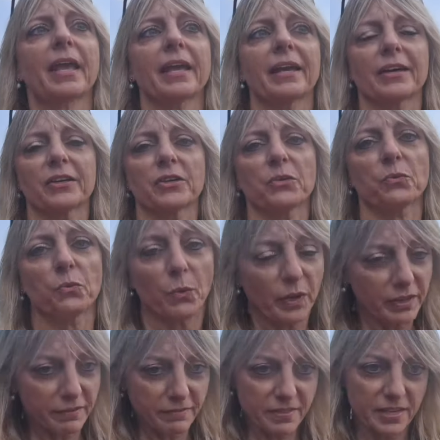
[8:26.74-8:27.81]
and
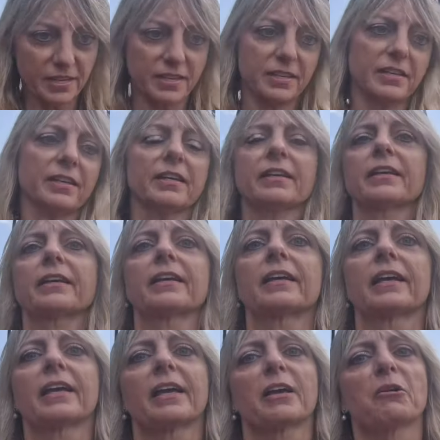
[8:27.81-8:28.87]
one of
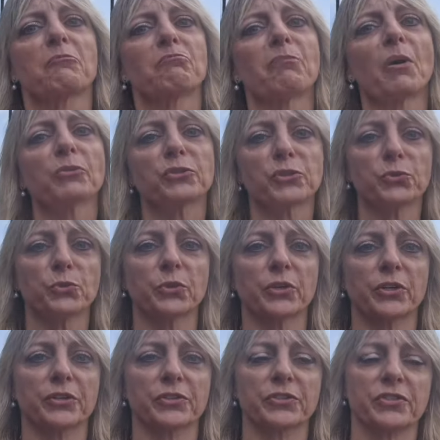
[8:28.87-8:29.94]
the boat
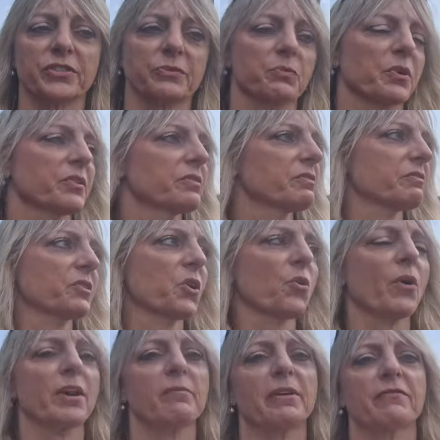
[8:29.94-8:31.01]
tours was
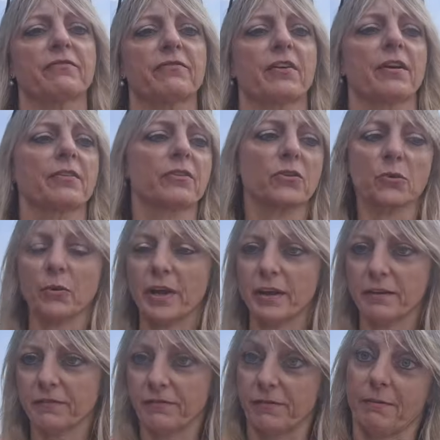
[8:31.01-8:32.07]
quite a bit farther
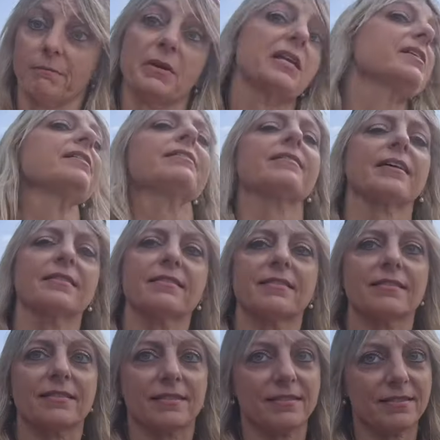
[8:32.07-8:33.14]
away from me than